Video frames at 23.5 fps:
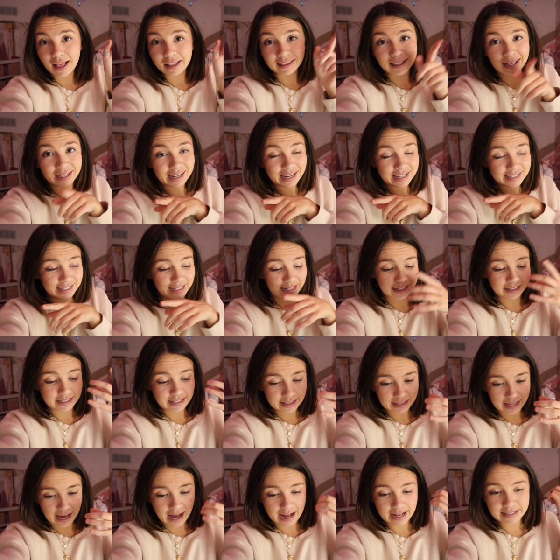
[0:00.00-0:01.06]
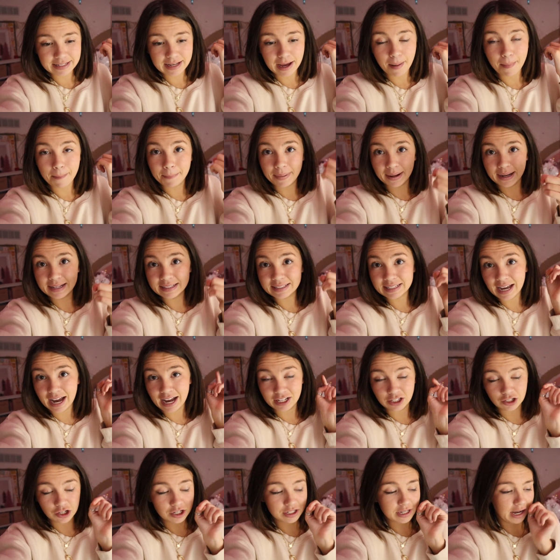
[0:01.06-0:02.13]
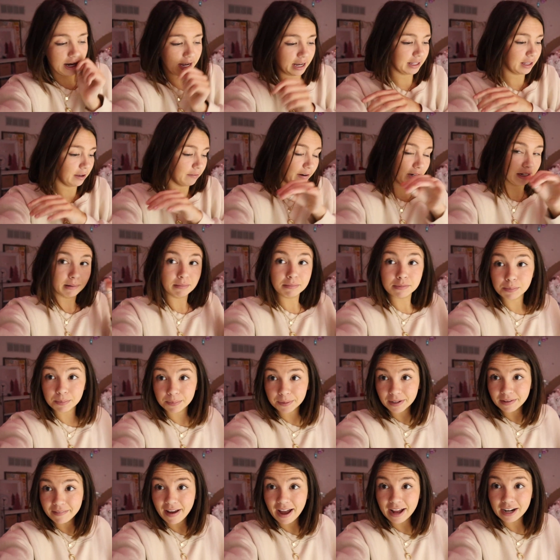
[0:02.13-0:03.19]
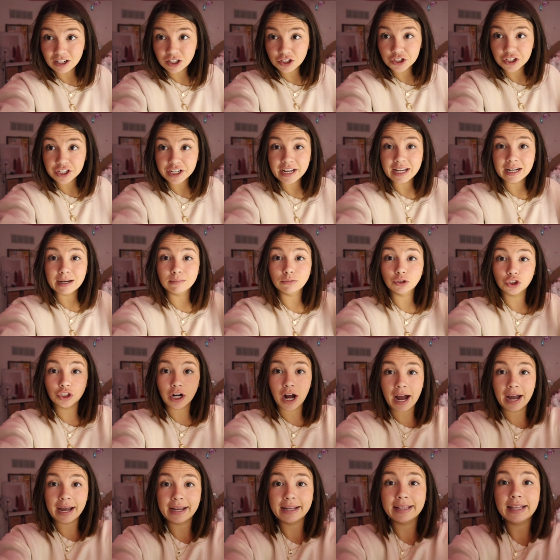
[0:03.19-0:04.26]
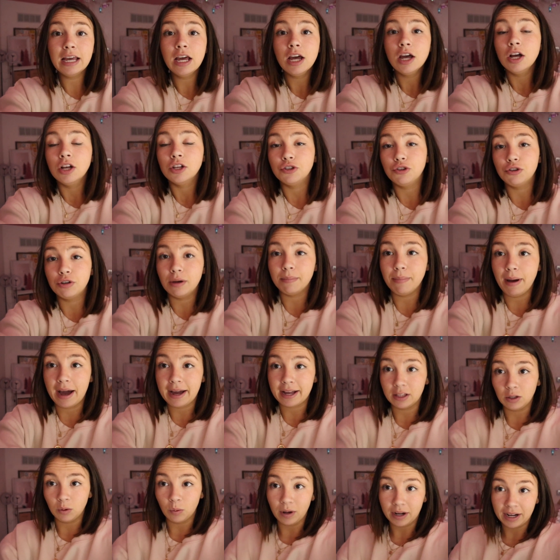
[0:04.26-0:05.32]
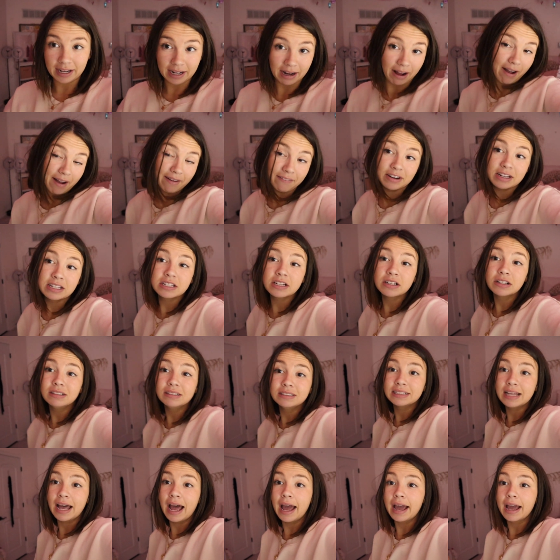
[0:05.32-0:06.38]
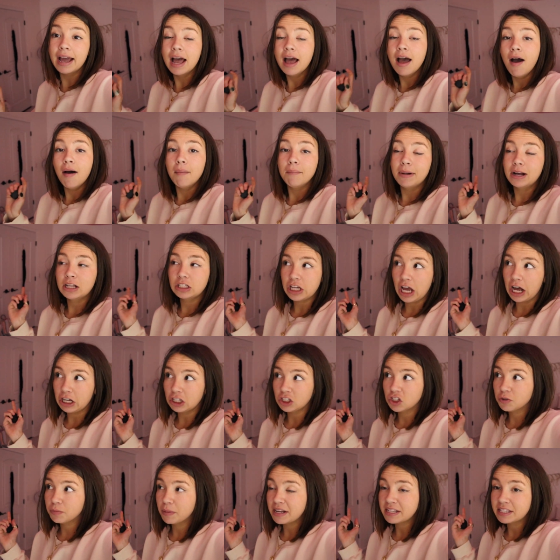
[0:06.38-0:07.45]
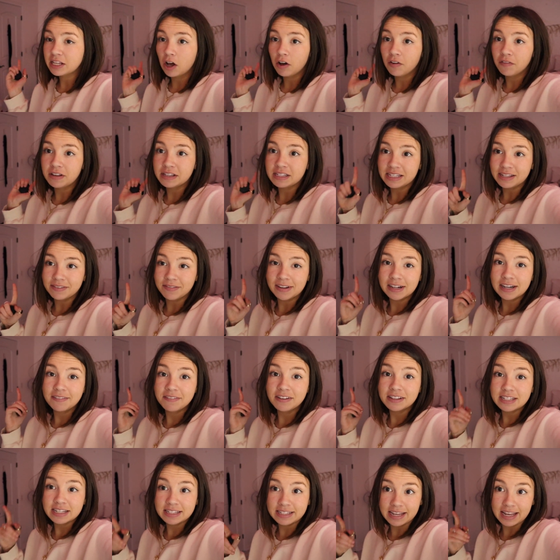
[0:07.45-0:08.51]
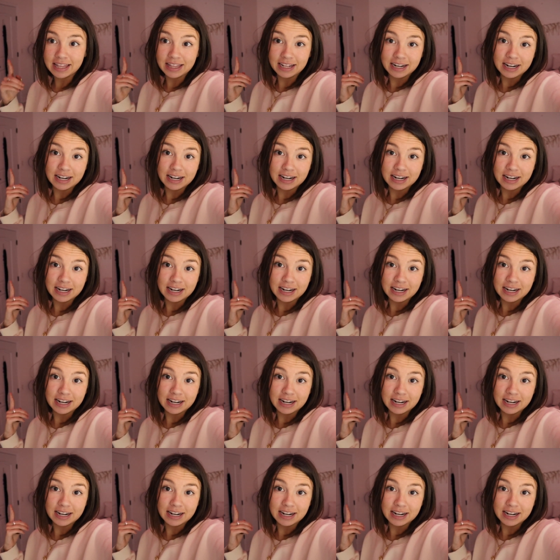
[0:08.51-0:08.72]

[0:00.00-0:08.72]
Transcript: like I said, I did that, but I just had a random spurt of energy and I'm trying to get back into working out every single day. My challenge for myself is even if it's a day